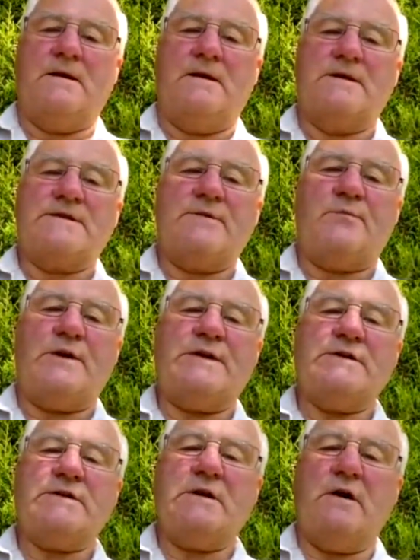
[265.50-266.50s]
As the
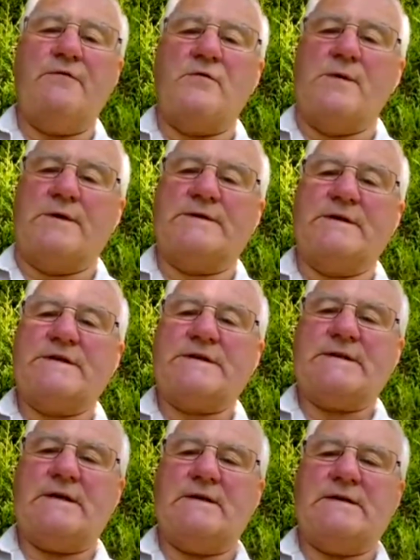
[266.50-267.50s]
British government had
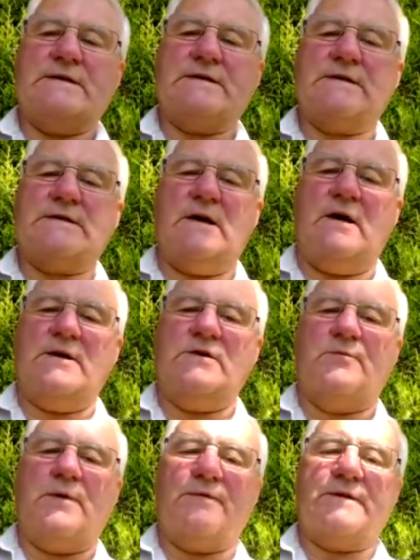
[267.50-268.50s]
started to tighten
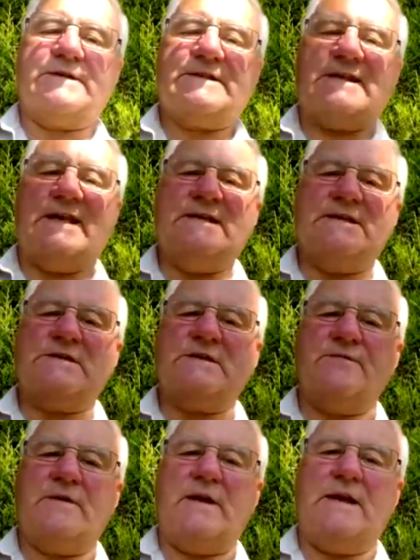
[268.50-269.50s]
up on the status
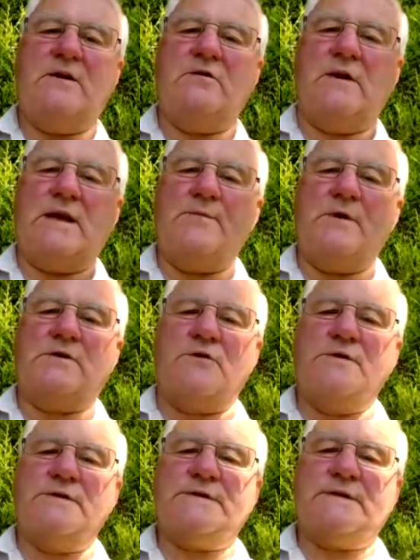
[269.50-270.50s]
of illegal
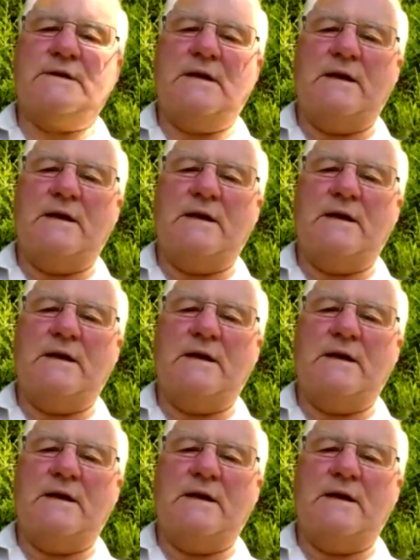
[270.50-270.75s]
immigrants